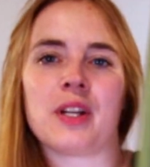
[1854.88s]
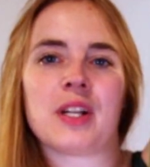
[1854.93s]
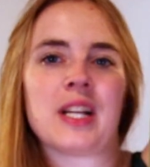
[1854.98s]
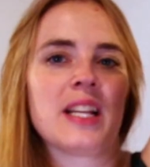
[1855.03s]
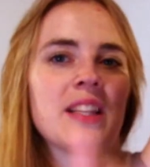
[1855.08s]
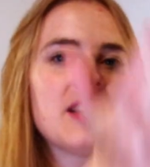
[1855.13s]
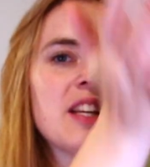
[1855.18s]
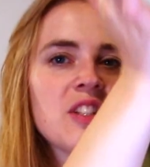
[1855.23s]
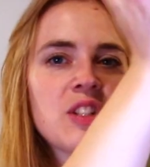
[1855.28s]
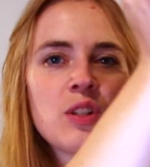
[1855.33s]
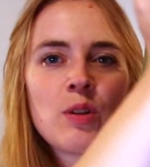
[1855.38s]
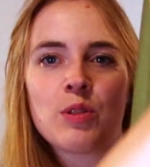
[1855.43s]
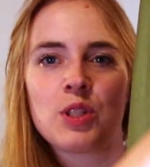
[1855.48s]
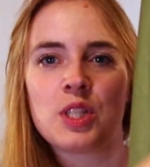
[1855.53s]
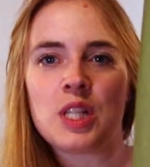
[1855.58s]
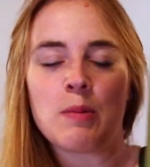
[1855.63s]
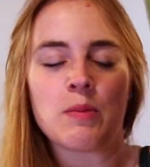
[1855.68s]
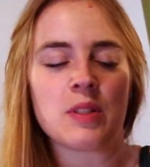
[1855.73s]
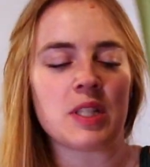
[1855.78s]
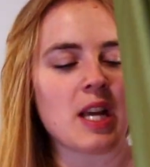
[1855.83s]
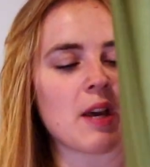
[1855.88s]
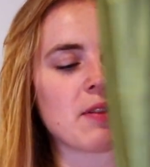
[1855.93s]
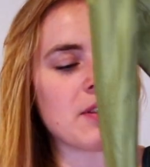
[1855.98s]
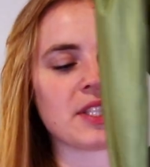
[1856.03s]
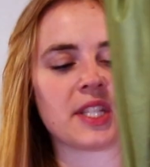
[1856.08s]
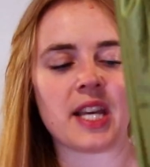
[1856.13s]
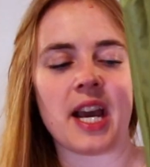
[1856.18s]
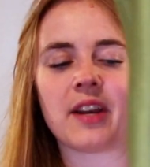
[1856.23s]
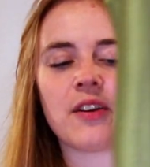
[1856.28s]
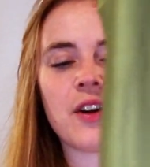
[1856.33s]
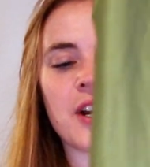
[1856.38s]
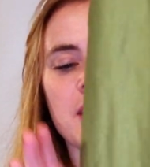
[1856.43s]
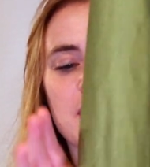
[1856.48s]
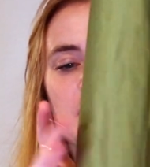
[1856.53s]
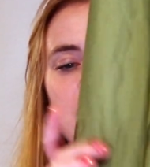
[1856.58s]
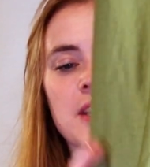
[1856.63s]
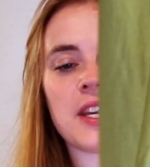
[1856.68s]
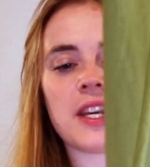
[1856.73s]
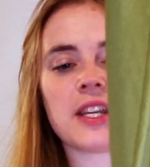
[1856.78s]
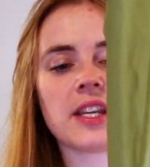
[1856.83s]
Like there's no seams down the side or
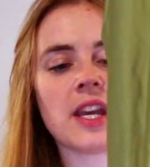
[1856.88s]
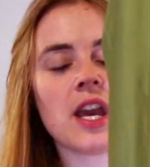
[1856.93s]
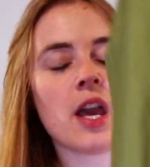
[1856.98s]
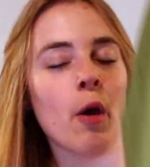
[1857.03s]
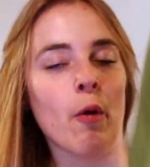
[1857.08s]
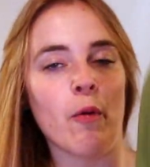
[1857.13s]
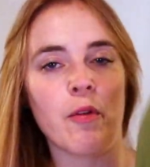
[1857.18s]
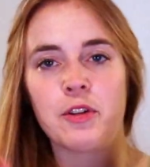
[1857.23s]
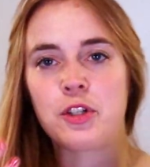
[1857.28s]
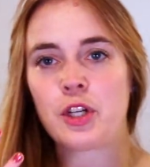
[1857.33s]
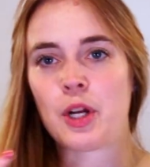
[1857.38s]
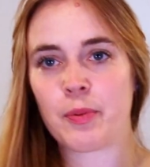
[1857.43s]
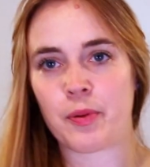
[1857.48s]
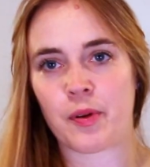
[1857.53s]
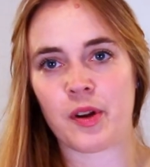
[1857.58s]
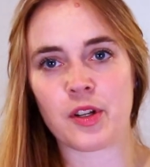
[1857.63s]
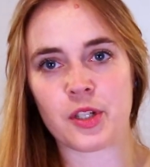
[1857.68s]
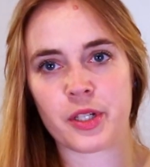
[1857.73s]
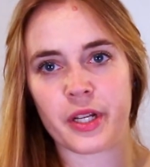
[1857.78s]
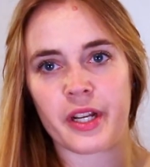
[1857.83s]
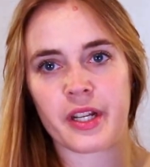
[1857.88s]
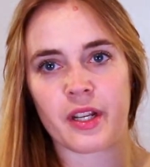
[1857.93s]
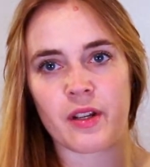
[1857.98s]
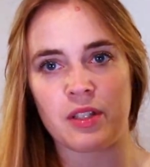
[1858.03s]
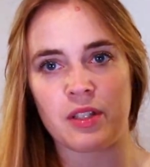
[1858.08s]
anything, which I appreciate